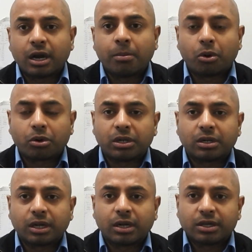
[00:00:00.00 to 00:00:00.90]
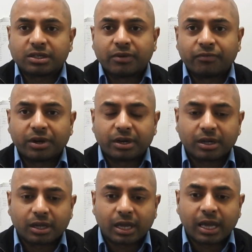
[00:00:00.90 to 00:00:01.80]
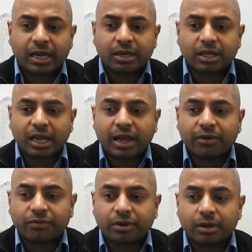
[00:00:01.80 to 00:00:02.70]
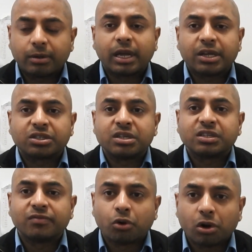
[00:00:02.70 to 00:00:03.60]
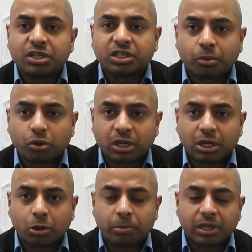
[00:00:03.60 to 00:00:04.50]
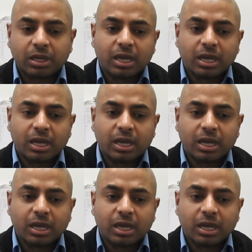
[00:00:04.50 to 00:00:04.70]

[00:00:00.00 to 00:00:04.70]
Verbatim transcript: about it uh, somewhere and they have uh, extensive knowledge about that topic